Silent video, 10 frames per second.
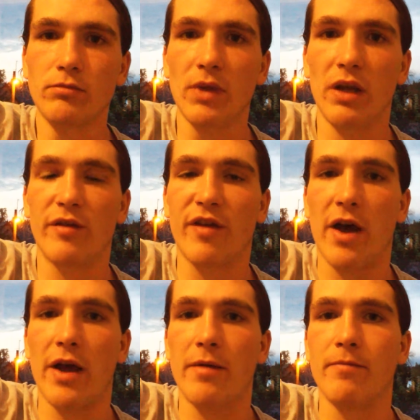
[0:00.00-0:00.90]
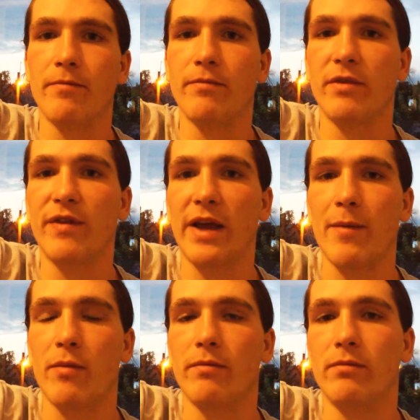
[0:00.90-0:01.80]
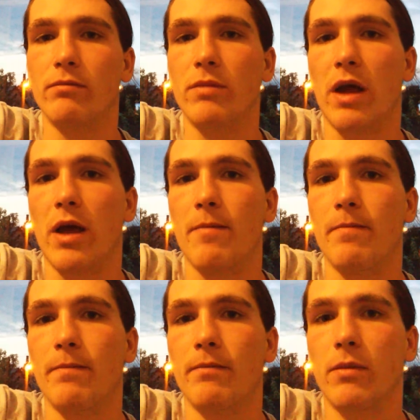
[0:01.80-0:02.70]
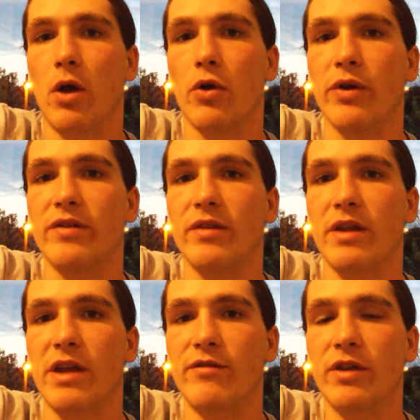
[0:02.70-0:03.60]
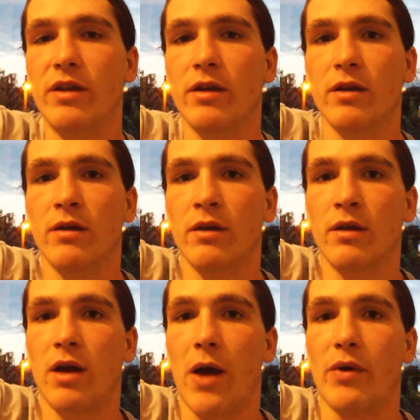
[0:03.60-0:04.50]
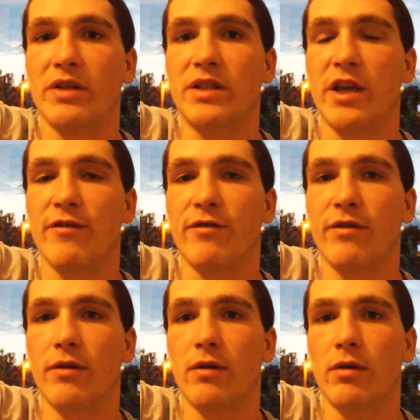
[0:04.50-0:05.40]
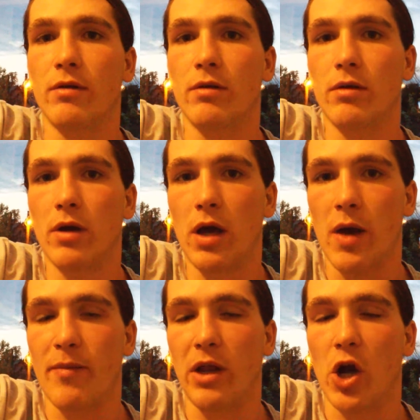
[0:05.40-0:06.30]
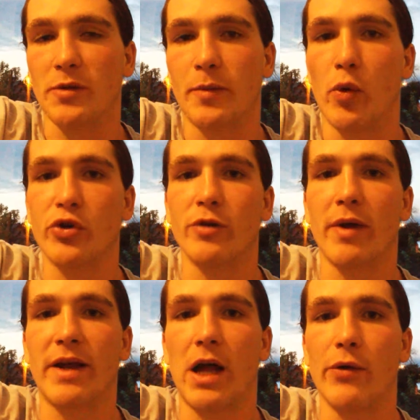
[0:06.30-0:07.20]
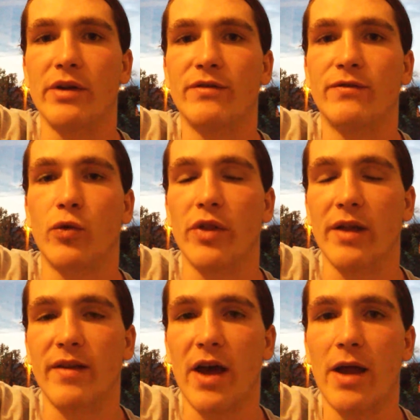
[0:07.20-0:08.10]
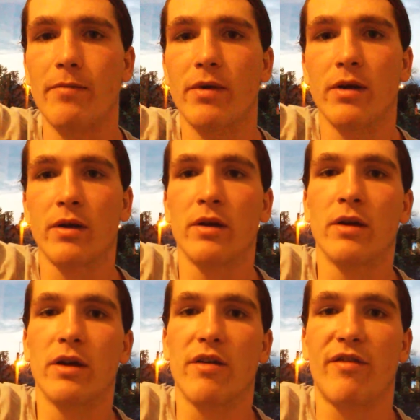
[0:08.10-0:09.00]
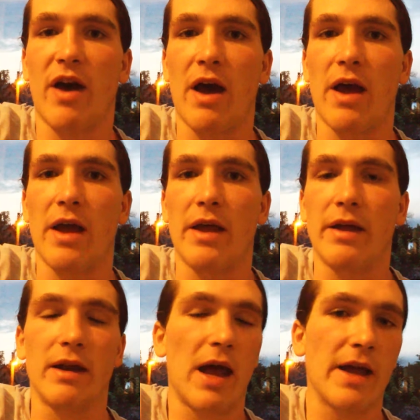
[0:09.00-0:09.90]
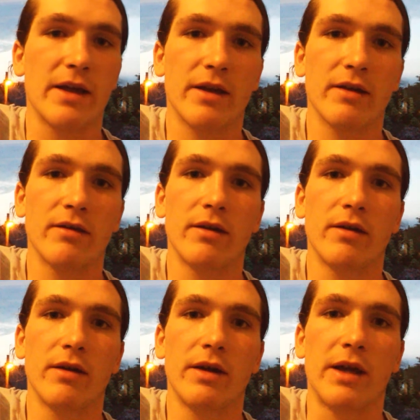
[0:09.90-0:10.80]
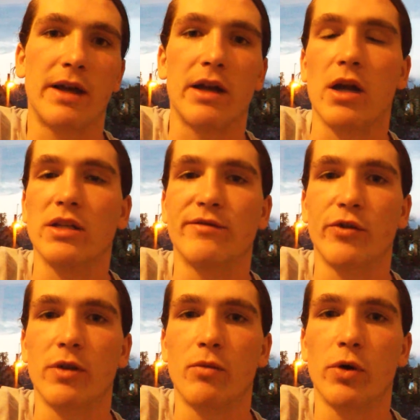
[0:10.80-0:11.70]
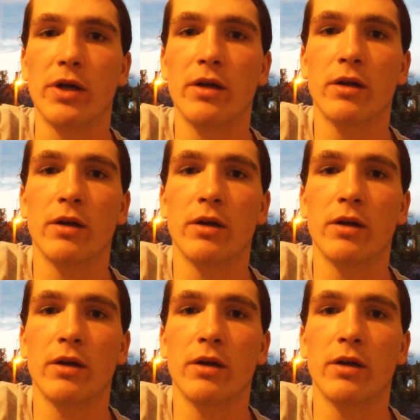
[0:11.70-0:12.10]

if I get hungriest in the evening, I want to save a large proportion of my calories for that time. If I like eating lots of food in the morning,